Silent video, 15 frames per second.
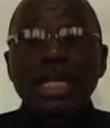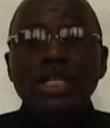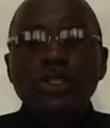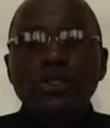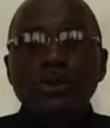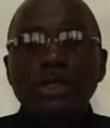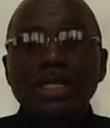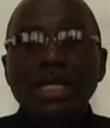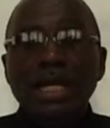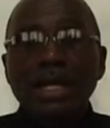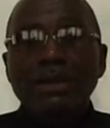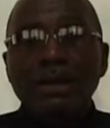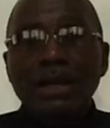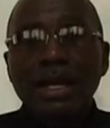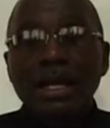
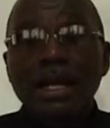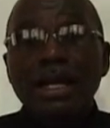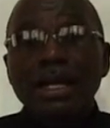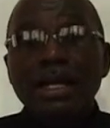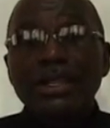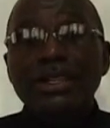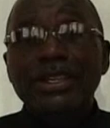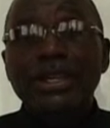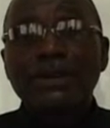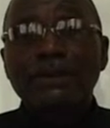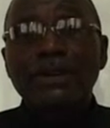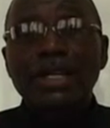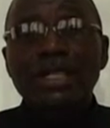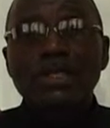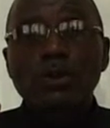together give
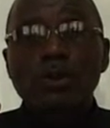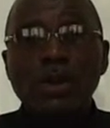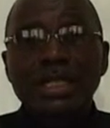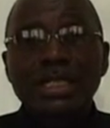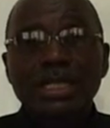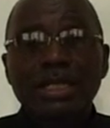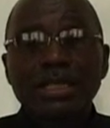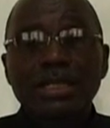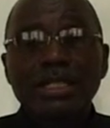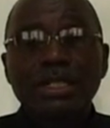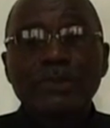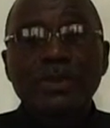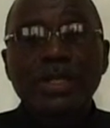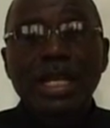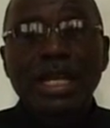us what is
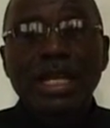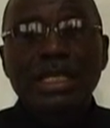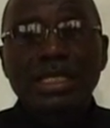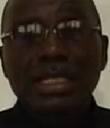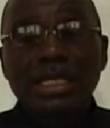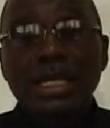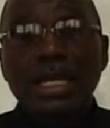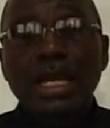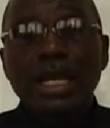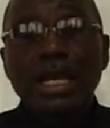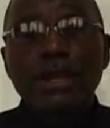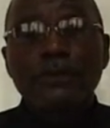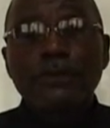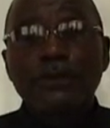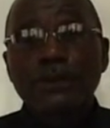termed as
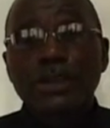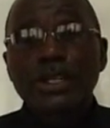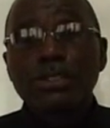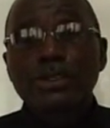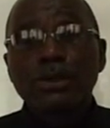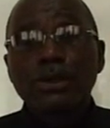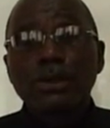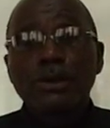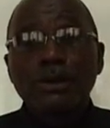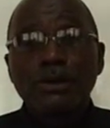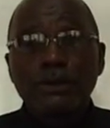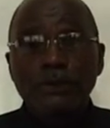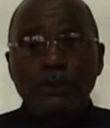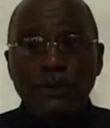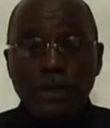a phrasal
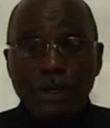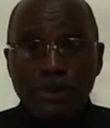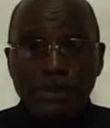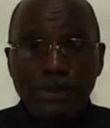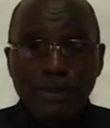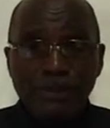verb.